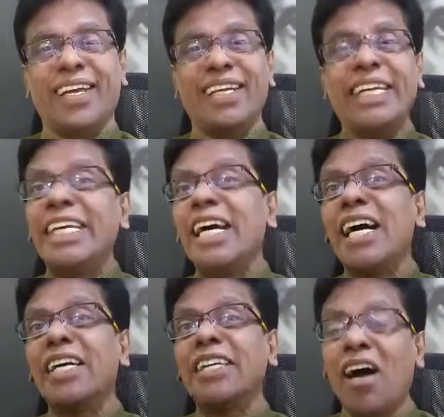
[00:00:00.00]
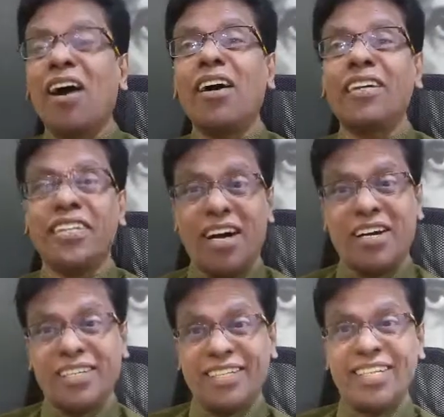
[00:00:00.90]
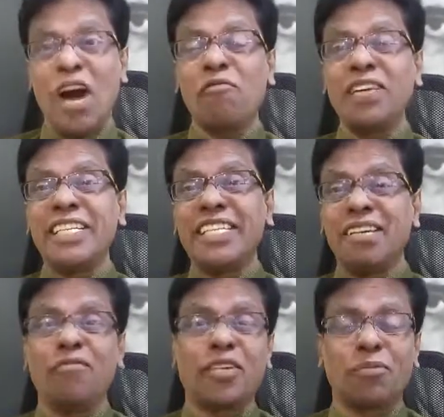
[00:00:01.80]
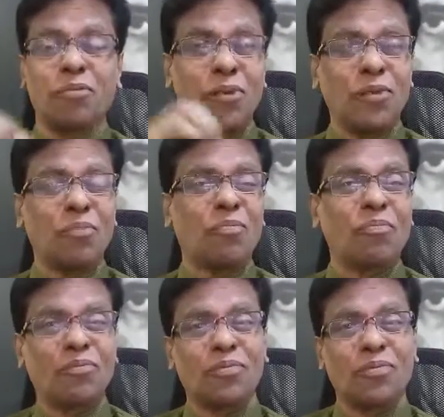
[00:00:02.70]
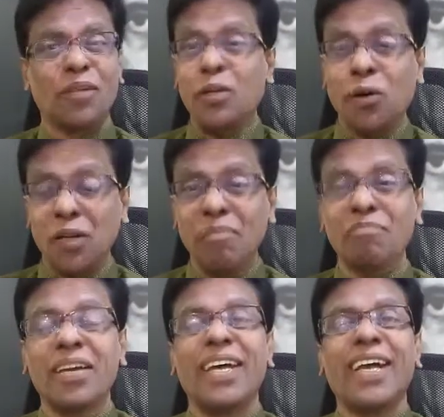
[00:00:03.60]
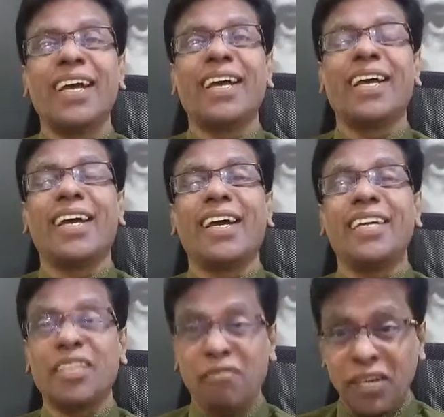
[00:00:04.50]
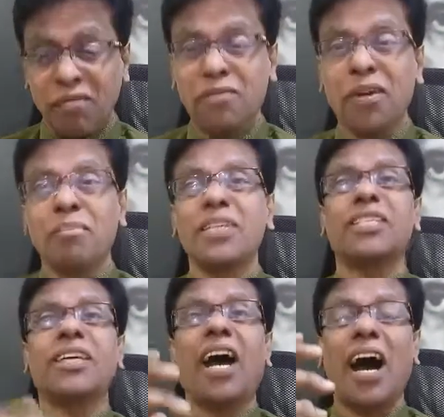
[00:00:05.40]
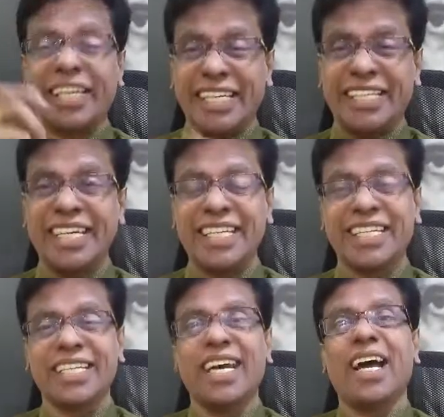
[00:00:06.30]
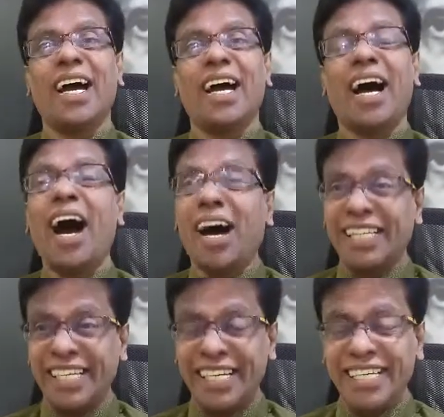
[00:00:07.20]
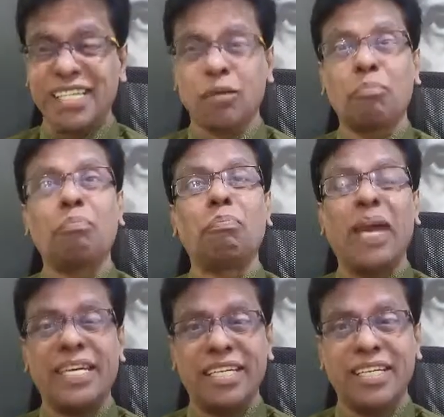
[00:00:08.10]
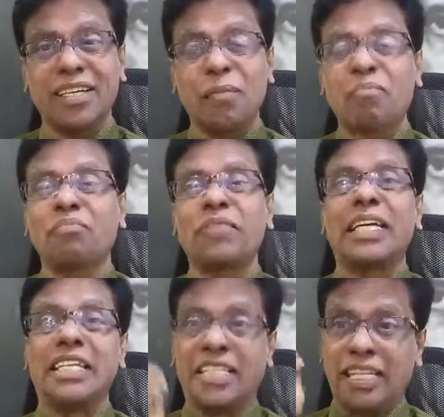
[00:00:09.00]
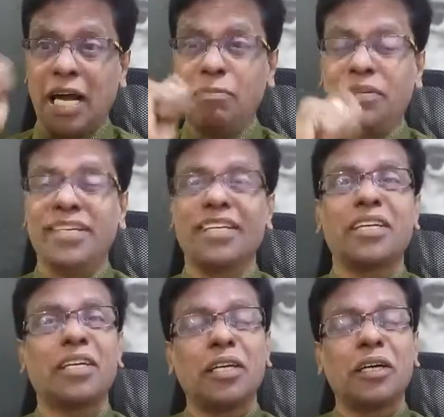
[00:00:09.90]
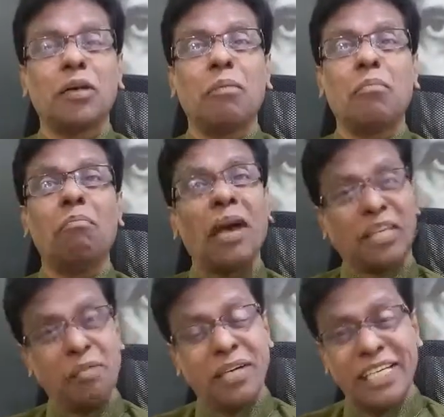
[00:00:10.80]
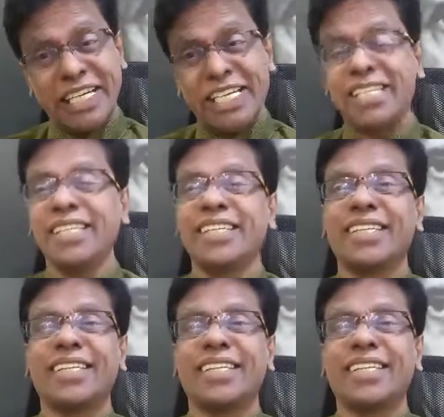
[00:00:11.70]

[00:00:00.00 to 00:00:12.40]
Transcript: Leonardo da Vinci was born. You know him? He's a very famous architect, artist, painter, sculptor, mathematician,